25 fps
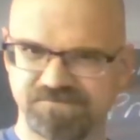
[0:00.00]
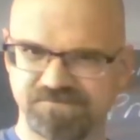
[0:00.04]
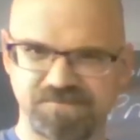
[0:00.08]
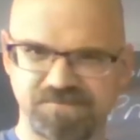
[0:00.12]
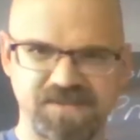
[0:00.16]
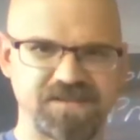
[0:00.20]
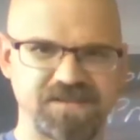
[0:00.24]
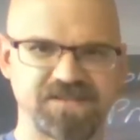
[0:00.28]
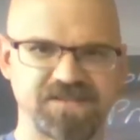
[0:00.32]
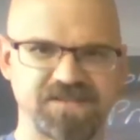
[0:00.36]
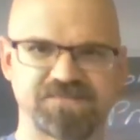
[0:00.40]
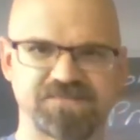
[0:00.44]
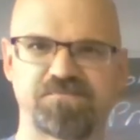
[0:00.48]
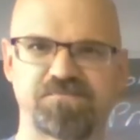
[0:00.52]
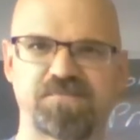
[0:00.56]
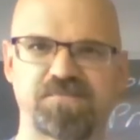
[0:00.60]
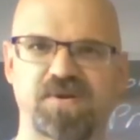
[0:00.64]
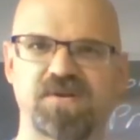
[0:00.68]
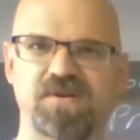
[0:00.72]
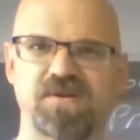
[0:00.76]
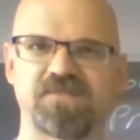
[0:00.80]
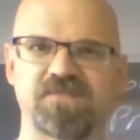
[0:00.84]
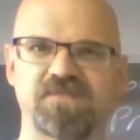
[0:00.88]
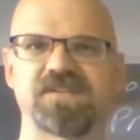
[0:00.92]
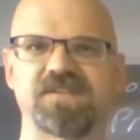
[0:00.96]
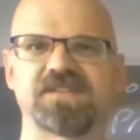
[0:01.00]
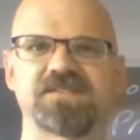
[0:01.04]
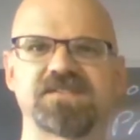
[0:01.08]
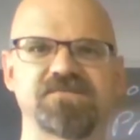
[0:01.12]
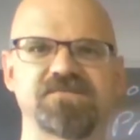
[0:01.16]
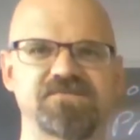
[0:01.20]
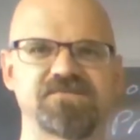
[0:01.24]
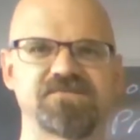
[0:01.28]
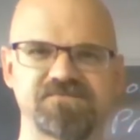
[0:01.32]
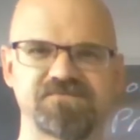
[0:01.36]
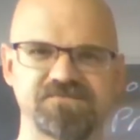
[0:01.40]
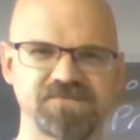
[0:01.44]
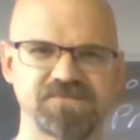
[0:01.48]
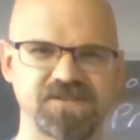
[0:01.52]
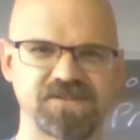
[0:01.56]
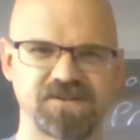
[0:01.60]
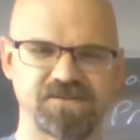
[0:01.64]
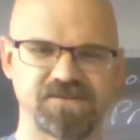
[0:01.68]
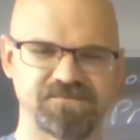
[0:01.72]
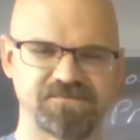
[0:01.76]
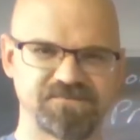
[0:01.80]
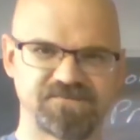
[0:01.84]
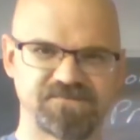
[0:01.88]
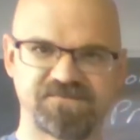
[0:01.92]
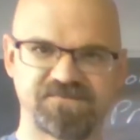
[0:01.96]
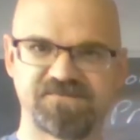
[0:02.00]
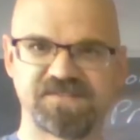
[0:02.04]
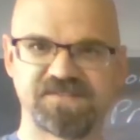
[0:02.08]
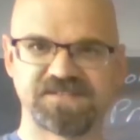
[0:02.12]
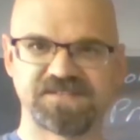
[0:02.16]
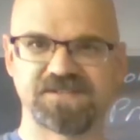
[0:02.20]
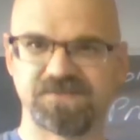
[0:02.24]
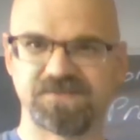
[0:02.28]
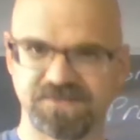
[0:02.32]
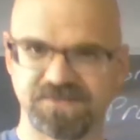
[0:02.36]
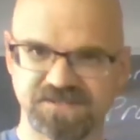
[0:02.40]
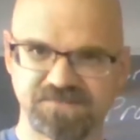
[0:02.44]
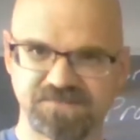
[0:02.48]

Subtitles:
be these perfect, physical